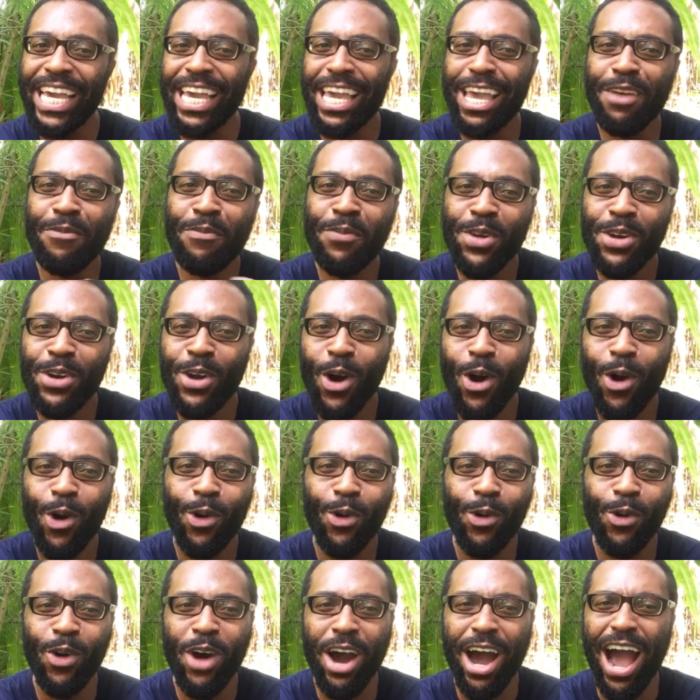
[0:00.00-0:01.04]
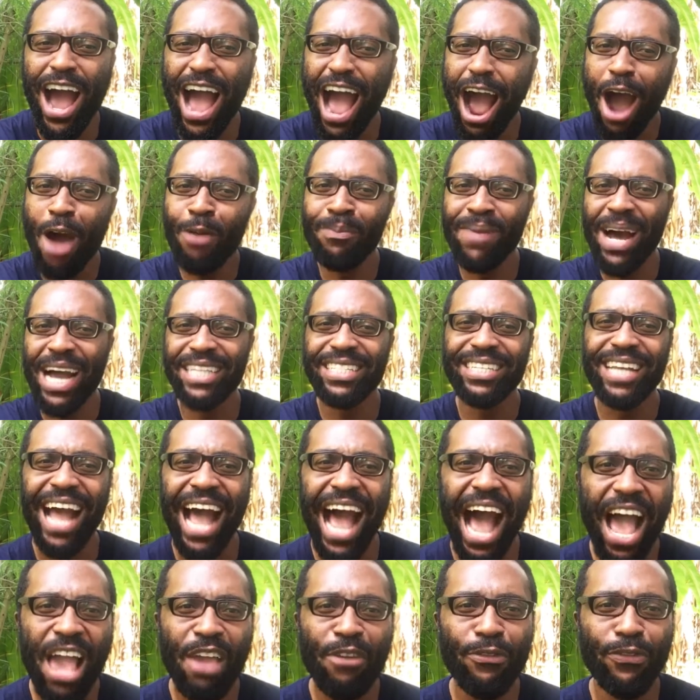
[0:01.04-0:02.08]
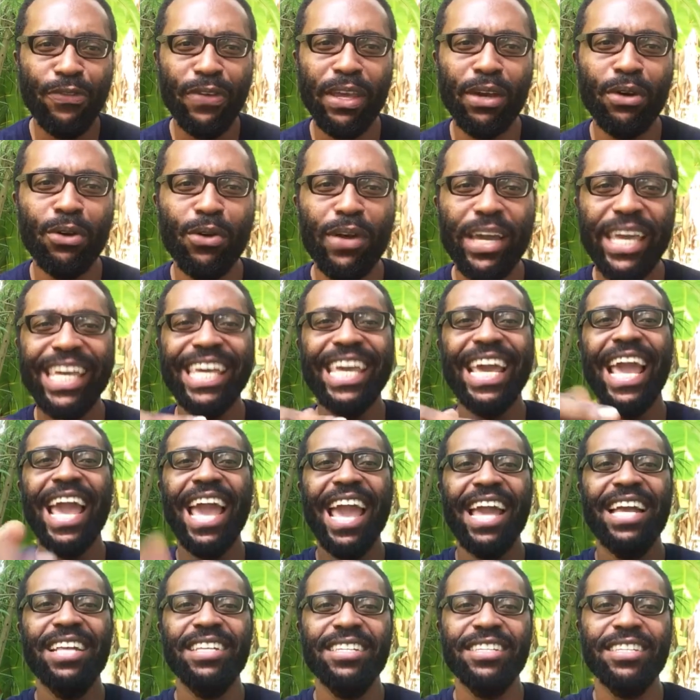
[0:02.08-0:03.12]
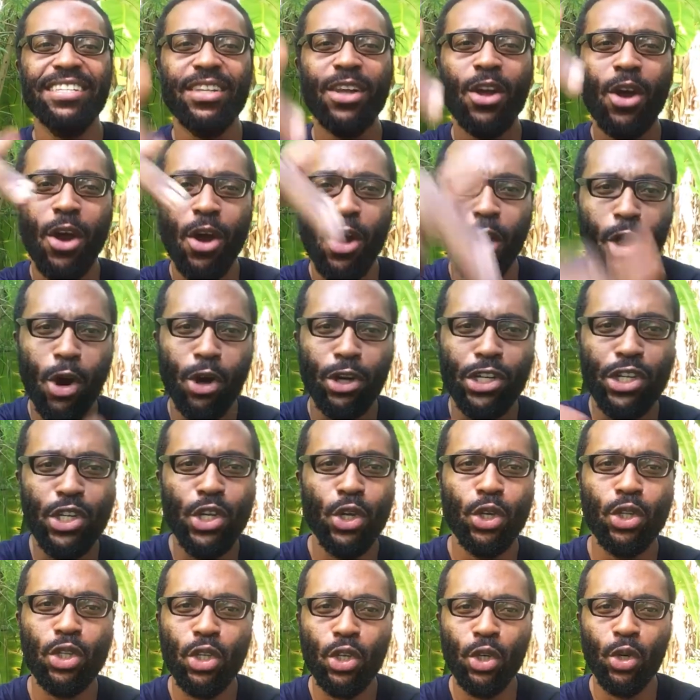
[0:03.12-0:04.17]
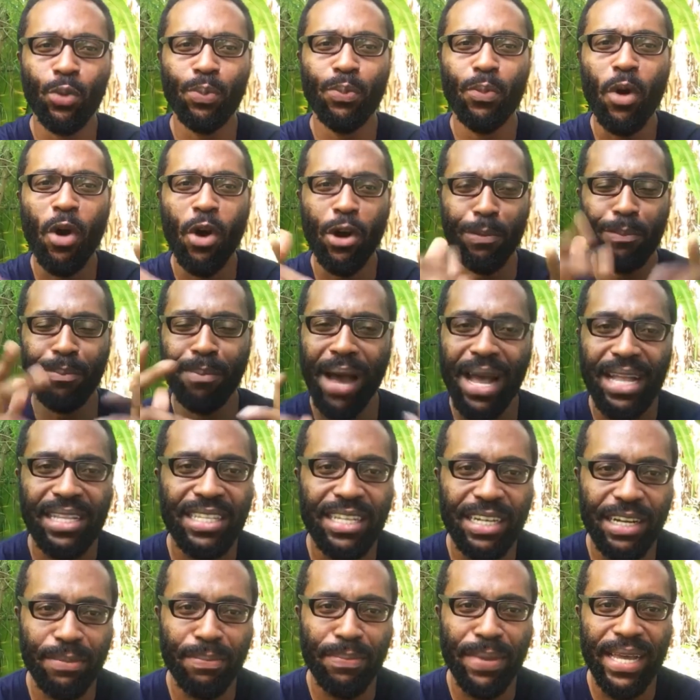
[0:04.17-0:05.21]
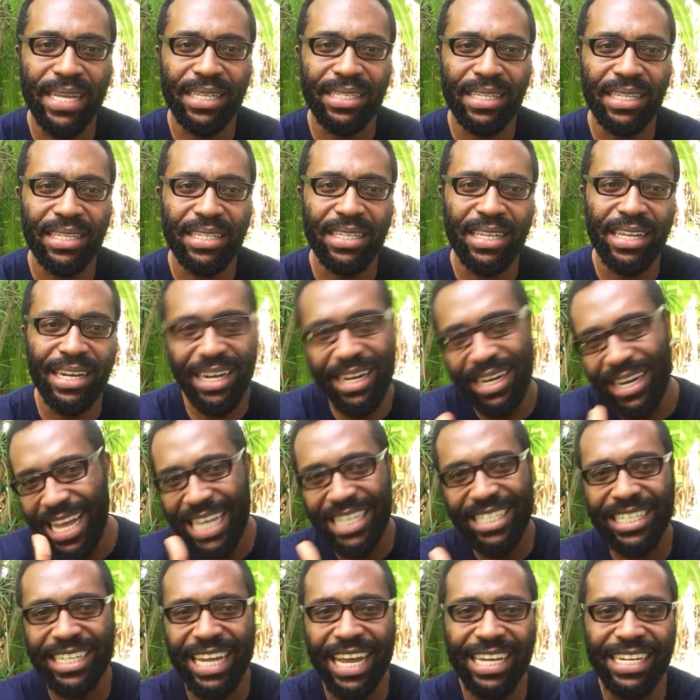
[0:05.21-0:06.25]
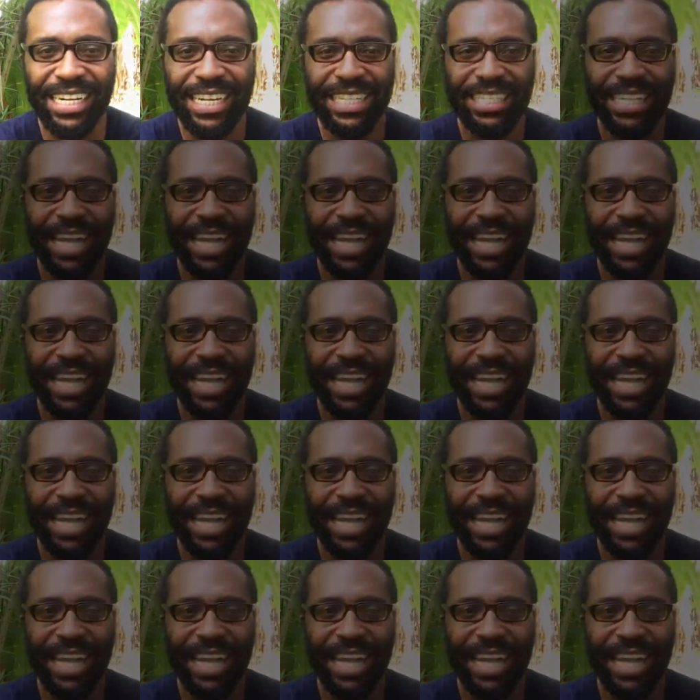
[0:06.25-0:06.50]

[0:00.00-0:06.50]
him know how much I feel he earns on YouTube on monthly basis. Let's check this